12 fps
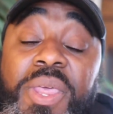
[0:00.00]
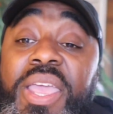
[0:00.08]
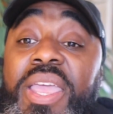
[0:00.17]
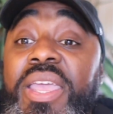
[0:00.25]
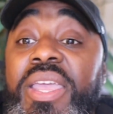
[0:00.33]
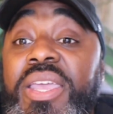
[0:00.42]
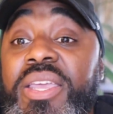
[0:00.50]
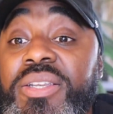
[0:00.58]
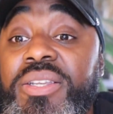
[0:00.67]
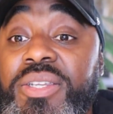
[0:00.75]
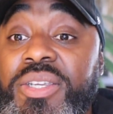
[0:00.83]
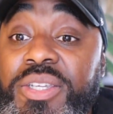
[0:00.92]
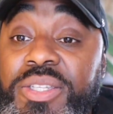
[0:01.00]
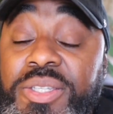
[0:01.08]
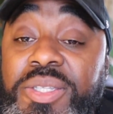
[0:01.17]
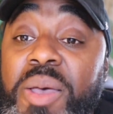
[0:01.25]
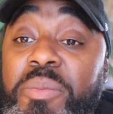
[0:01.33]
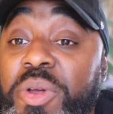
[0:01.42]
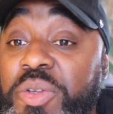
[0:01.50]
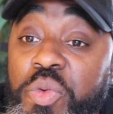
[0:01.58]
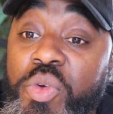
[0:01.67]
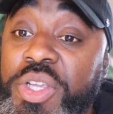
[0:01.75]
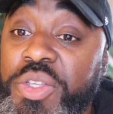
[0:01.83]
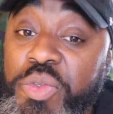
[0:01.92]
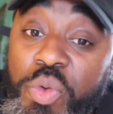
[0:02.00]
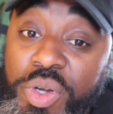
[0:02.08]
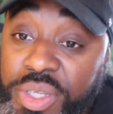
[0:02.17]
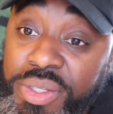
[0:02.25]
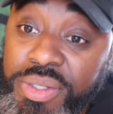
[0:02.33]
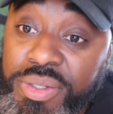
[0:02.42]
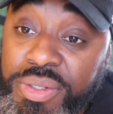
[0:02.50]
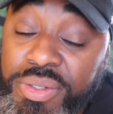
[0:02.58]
and summer 2020,